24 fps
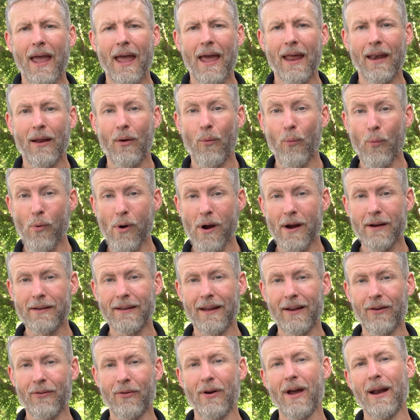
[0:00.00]
And it worked
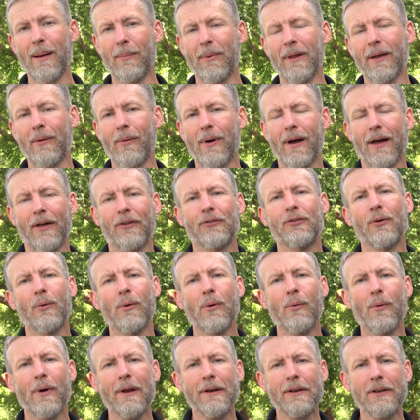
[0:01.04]
incredibly well. So
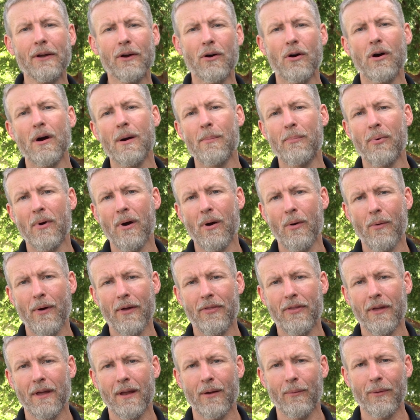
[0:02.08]
we went to CARPRO
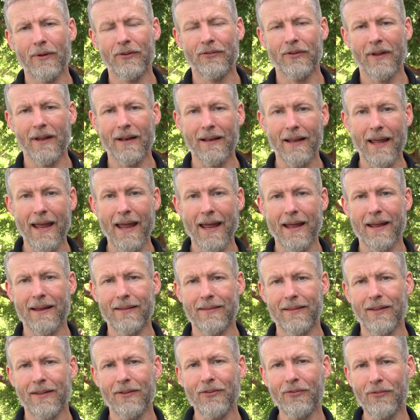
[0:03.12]
with it and we said, hey,
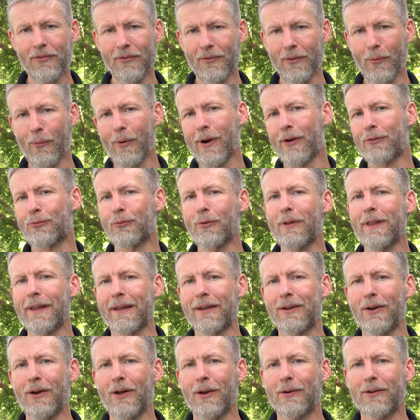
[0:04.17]
this works really
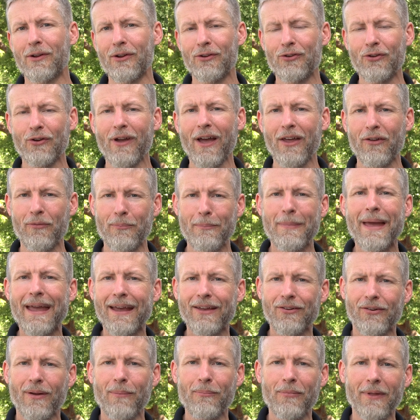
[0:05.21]
good. Could you guys
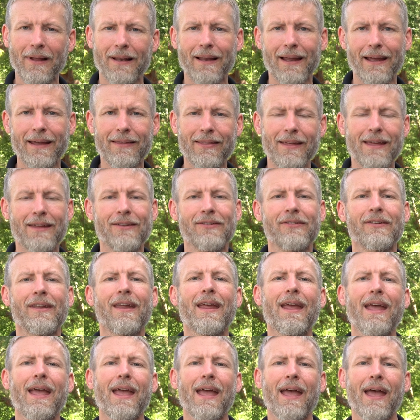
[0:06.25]
make something like this?
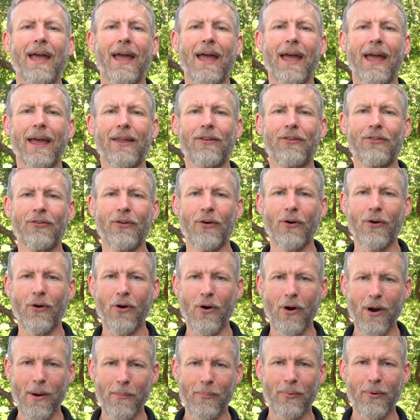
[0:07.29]
And so
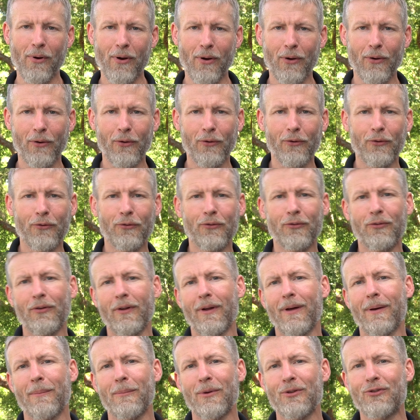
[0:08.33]
CARPRO's
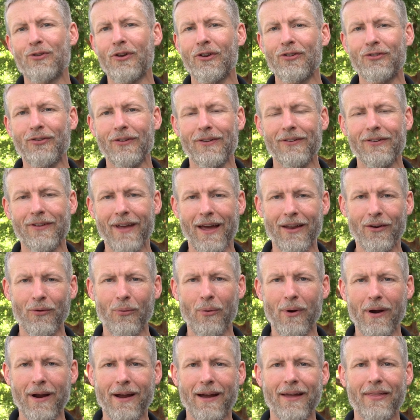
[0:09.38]
magicians got to
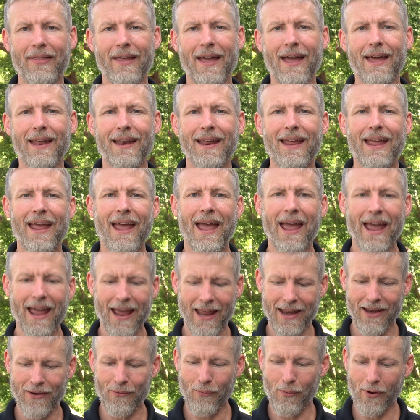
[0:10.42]
work on that,
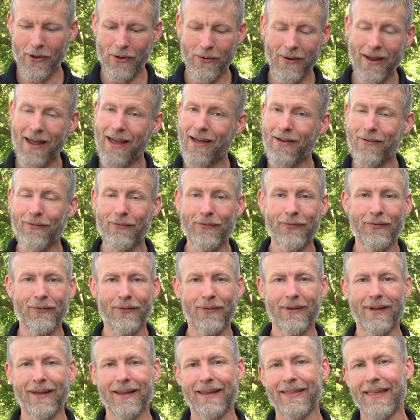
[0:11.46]
and what you have
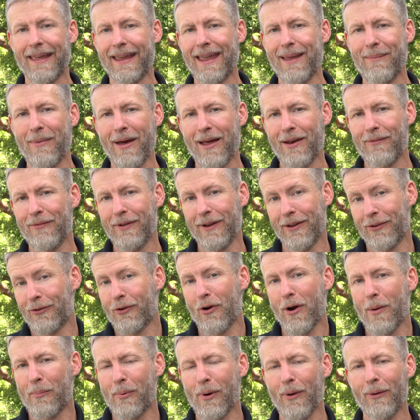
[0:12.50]
that came out of it is
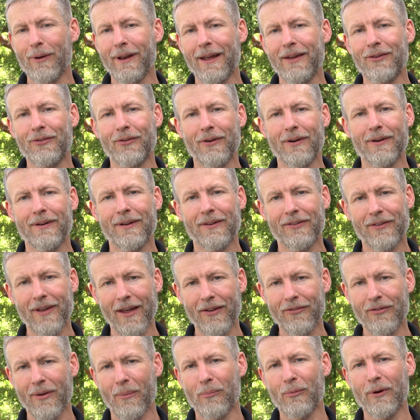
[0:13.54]
CARPRO EliXir. It's
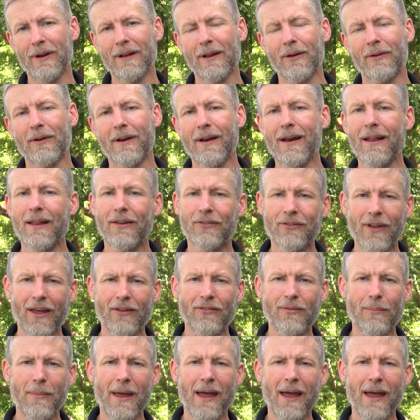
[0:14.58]
got some Reload in it, it's got some